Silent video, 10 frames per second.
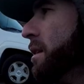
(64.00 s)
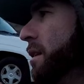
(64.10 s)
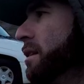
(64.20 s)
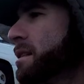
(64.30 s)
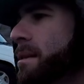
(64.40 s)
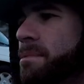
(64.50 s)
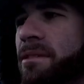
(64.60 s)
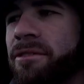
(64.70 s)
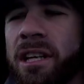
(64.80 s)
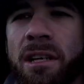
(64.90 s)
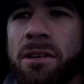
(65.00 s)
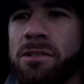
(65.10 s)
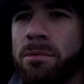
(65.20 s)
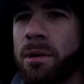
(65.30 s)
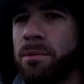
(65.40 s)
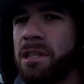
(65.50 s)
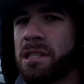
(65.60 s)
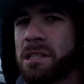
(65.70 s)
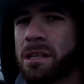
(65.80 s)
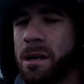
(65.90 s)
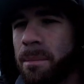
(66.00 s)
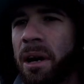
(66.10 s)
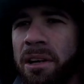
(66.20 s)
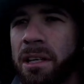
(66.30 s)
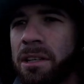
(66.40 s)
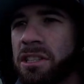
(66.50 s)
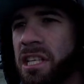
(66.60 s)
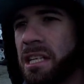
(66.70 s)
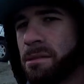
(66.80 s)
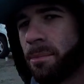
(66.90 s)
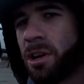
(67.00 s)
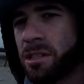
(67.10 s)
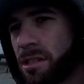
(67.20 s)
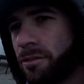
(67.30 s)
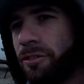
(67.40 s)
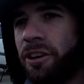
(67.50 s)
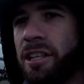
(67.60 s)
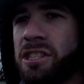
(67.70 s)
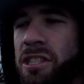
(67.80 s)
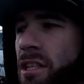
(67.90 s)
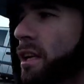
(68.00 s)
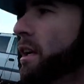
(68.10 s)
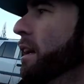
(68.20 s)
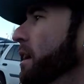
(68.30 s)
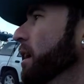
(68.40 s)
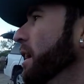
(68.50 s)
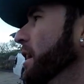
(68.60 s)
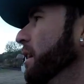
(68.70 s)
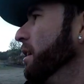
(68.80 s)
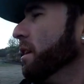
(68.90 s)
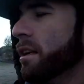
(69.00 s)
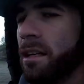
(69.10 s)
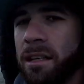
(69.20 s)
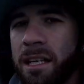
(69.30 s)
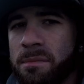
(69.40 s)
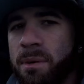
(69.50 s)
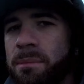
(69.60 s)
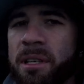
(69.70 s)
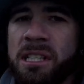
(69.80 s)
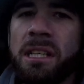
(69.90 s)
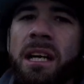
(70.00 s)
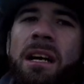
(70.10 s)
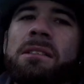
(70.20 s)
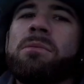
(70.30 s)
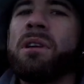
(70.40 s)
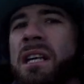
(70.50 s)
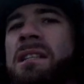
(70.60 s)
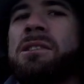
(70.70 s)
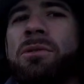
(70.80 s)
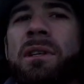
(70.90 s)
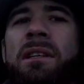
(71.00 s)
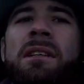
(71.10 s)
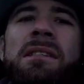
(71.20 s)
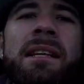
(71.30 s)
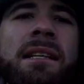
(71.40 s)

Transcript: uh, types of videos where we just come out here, chase monster fish, and uh, that's pretty much it, guys. We're getting to it. Stay